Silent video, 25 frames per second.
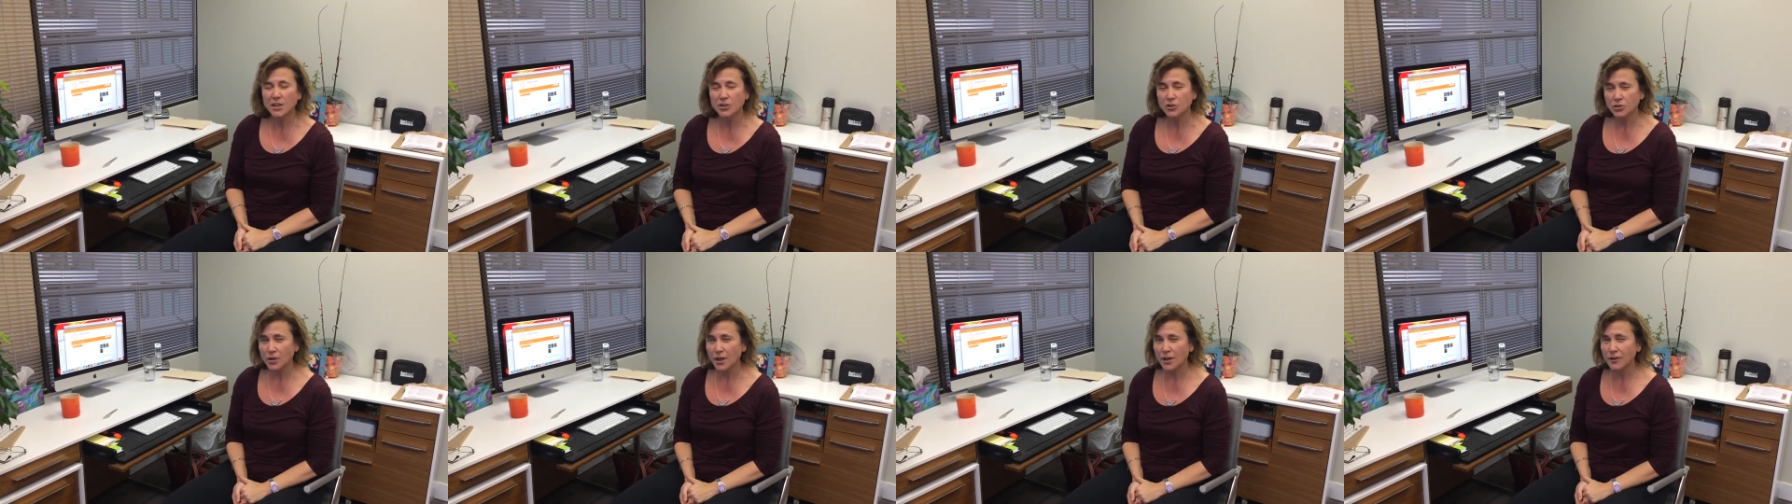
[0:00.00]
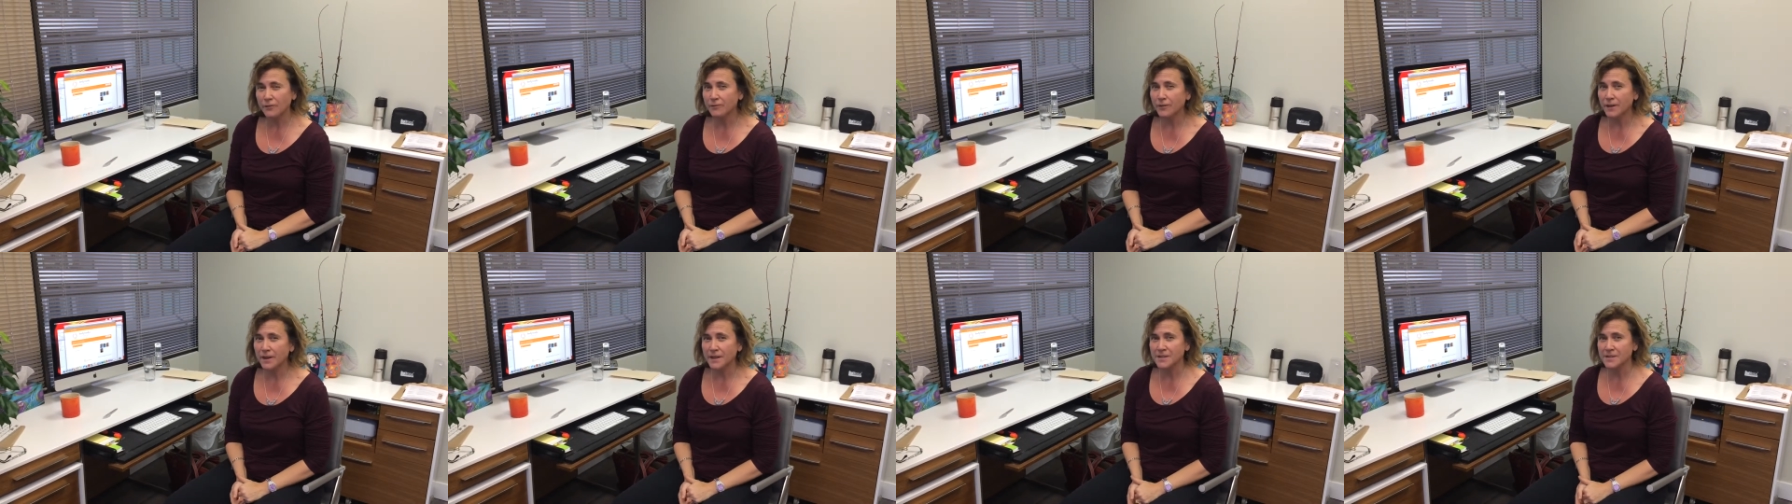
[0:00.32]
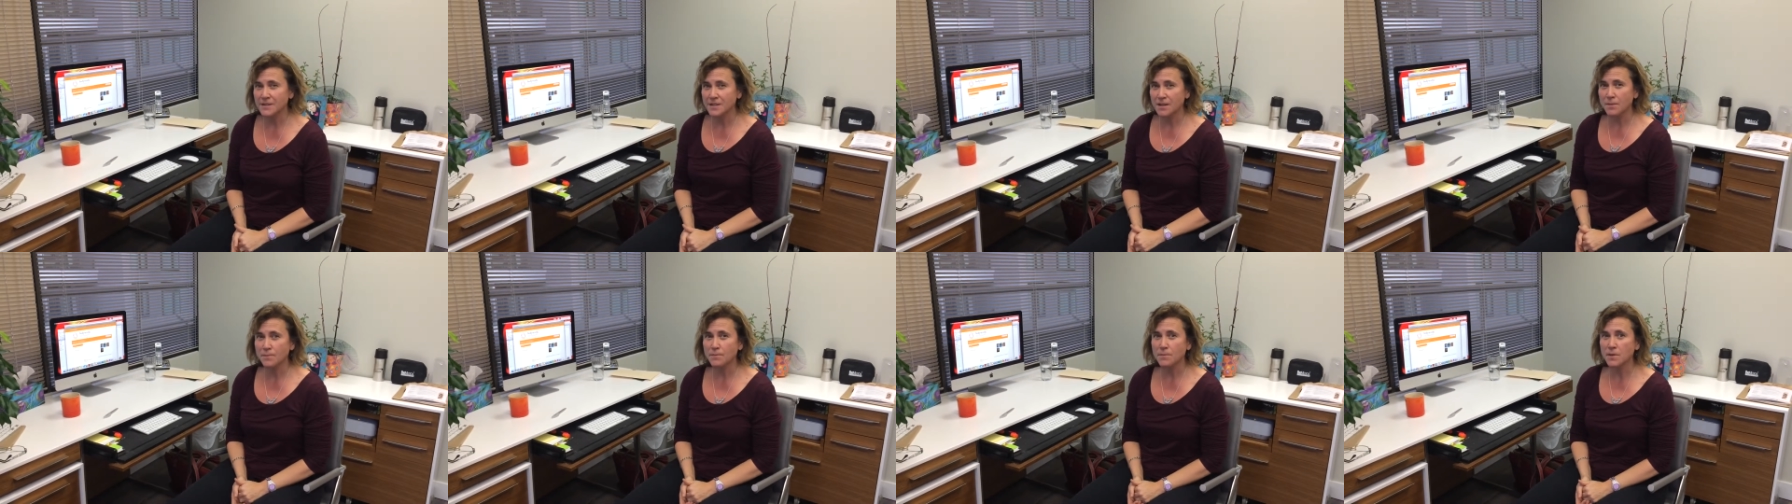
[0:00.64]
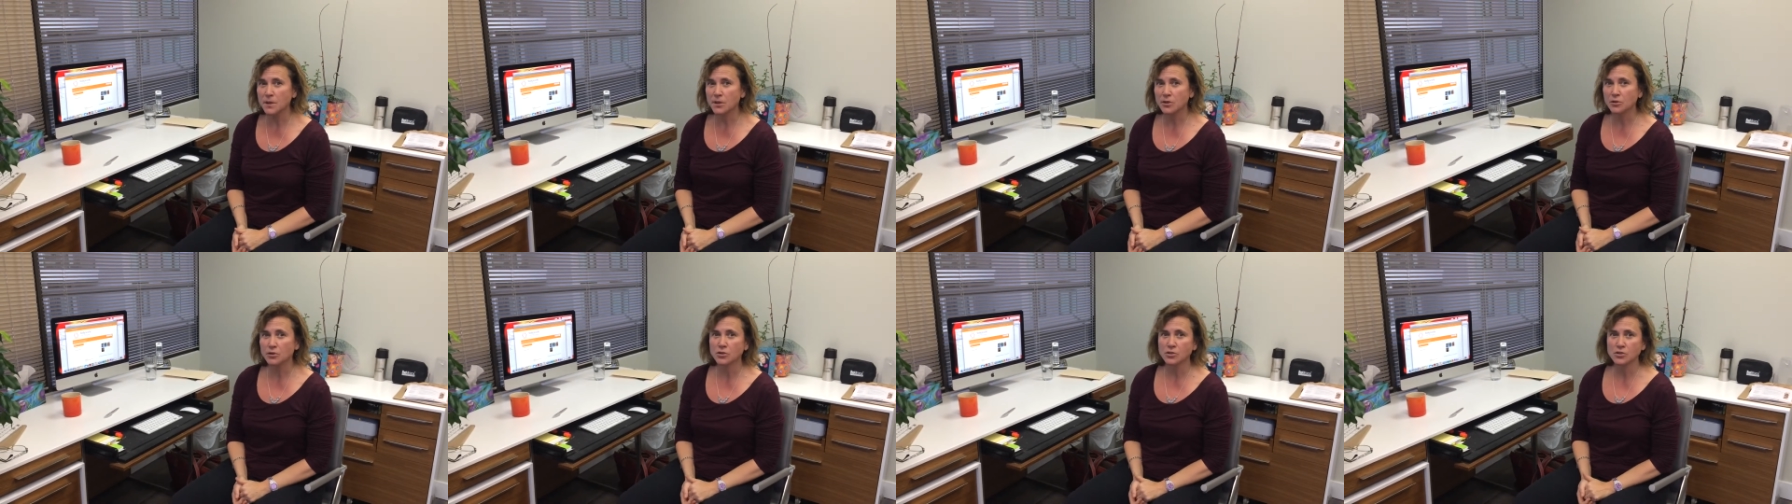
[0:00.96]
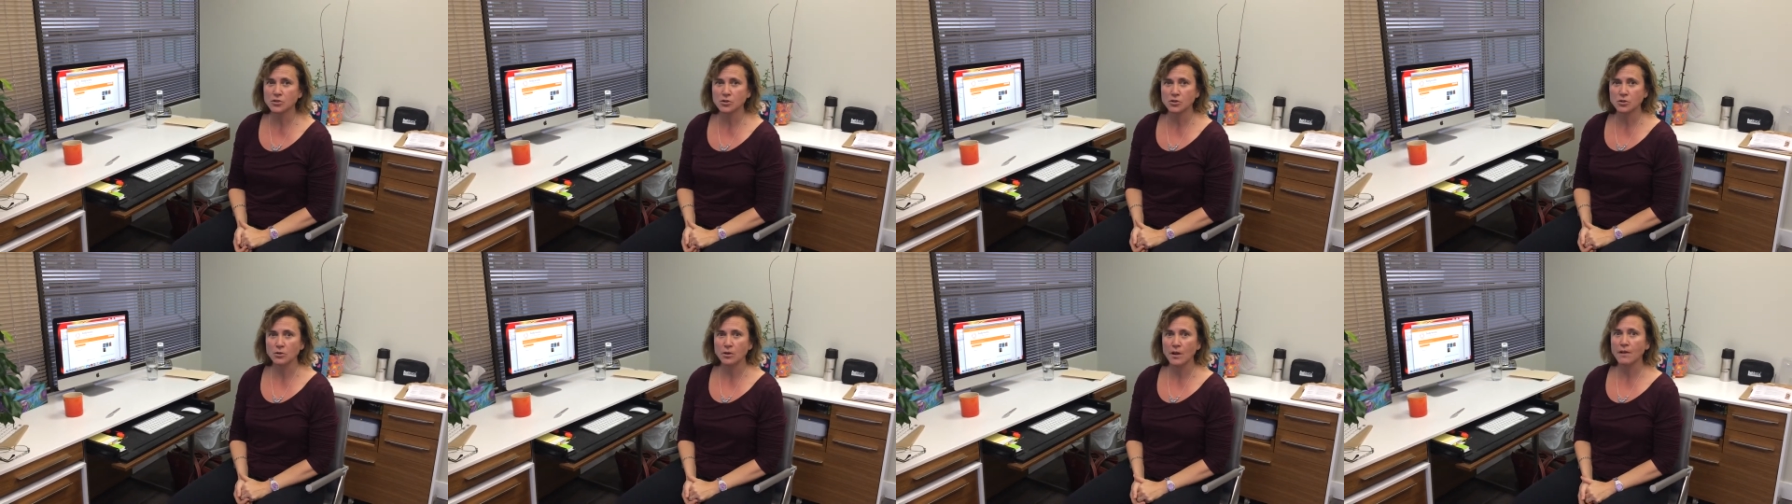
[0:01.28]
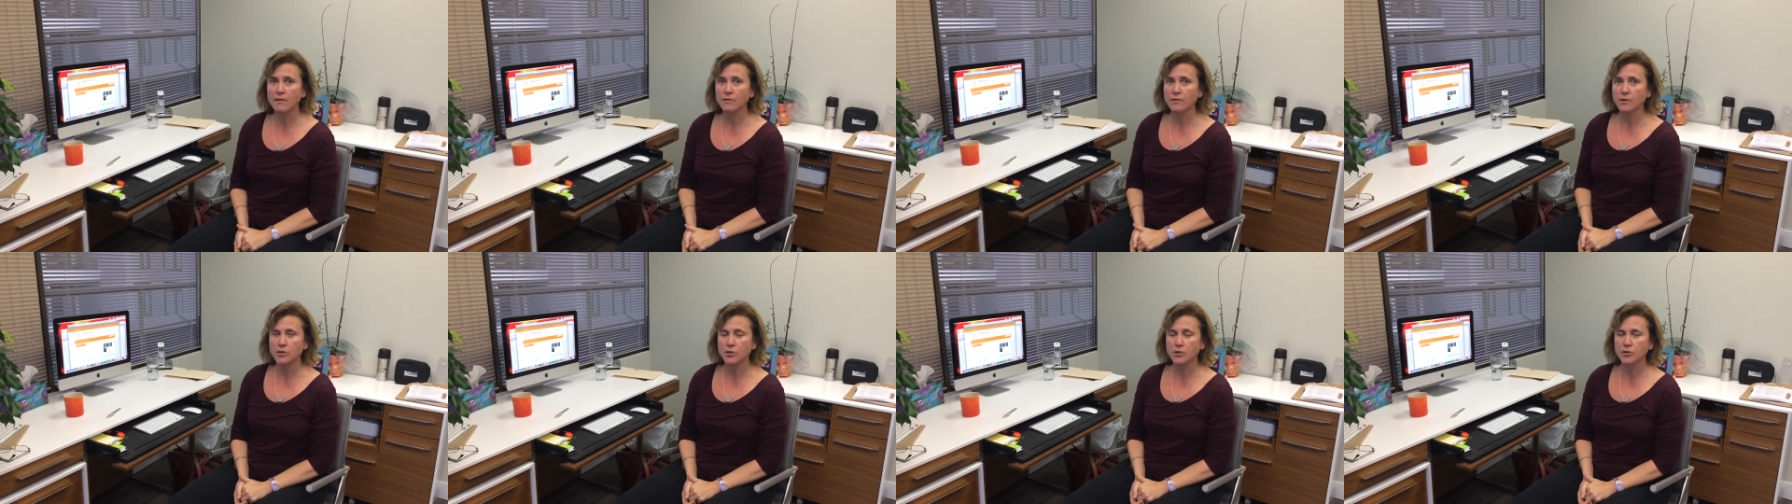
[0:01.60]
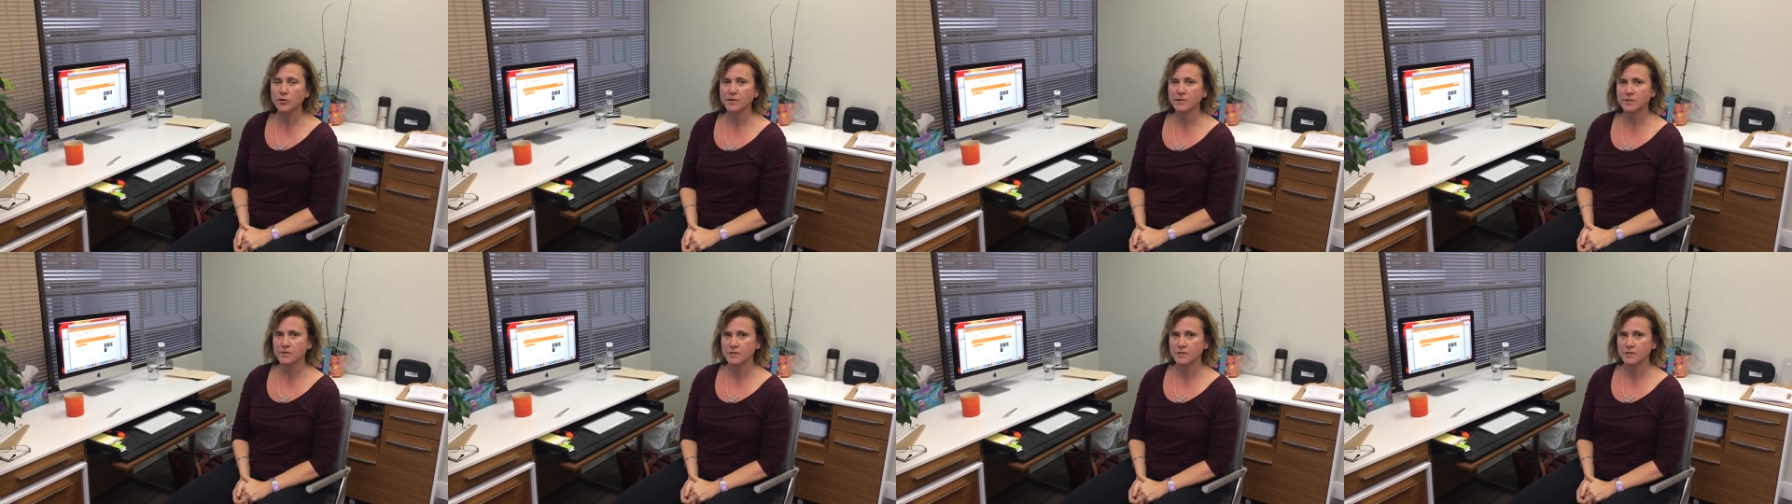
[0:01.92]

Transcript: Try to find something you can do every thirty